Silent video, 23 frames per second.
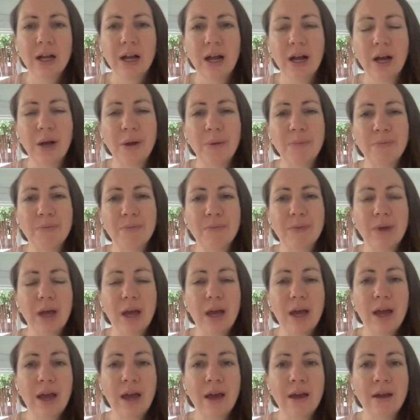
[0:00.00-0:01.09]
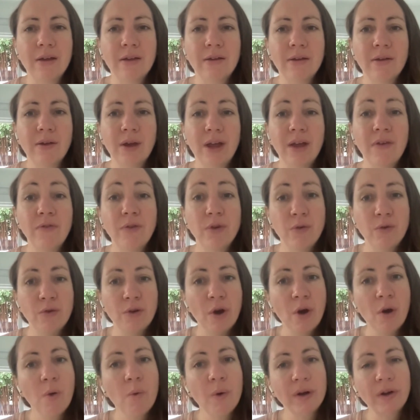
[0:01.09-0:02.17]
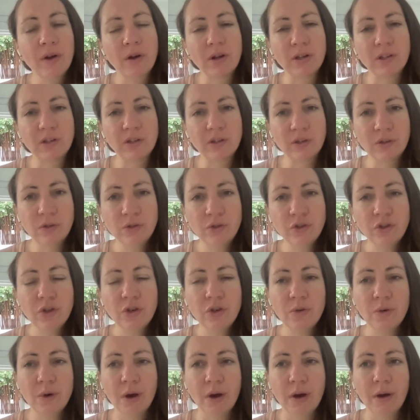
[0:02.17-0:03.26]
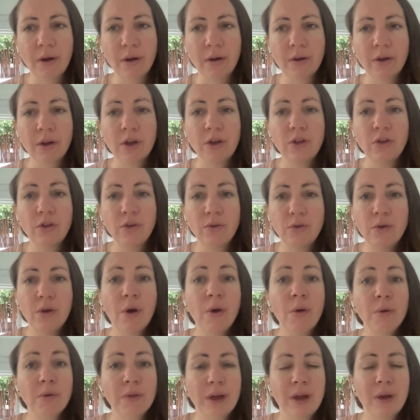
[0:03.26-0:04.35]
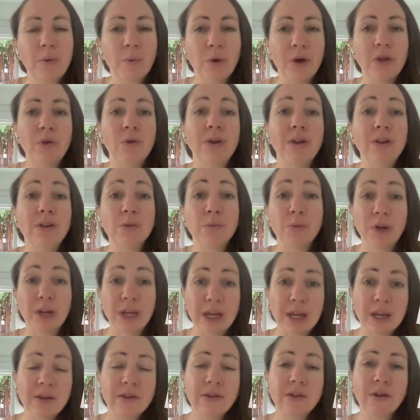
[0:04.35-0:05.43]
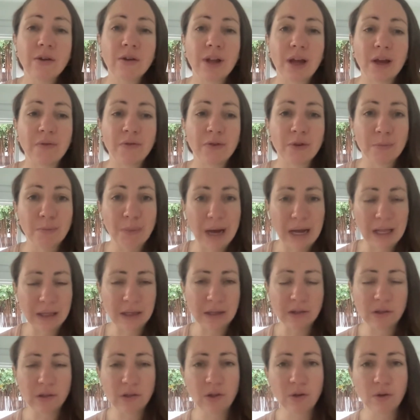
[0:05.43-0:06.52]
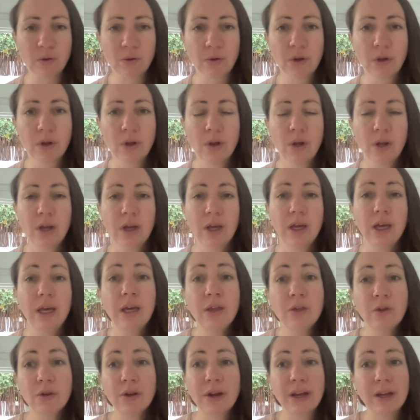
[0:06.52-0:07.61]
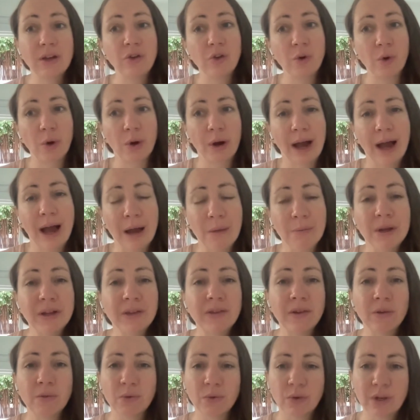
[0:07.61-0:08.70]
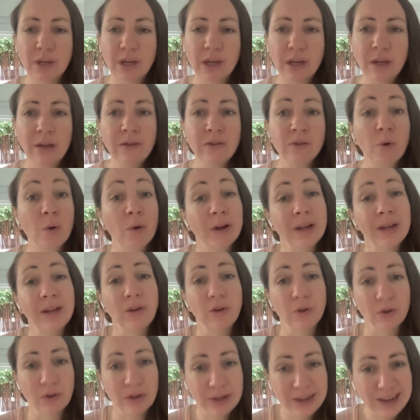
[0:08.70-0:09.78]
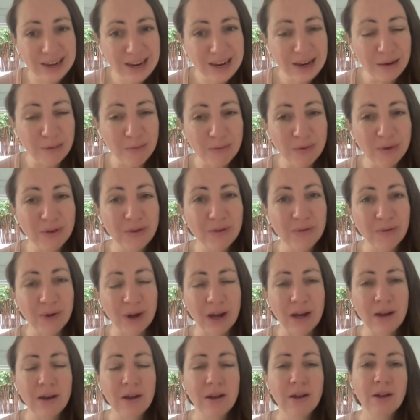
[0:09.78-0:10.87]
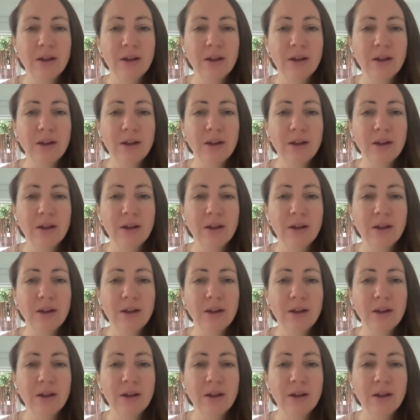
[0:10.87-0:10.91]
And if you know what constitution you are, you know then what you need to bring into your life to balance you, either in your habits and routines or in your team, right?